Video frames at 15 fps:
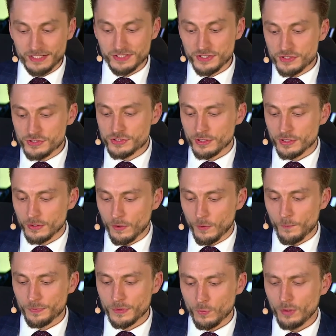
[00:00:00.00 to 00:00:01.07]
years ago.
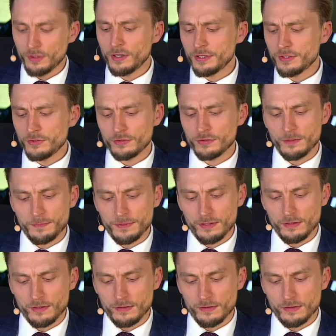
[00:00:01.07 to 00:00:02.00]
What are, in your opinion,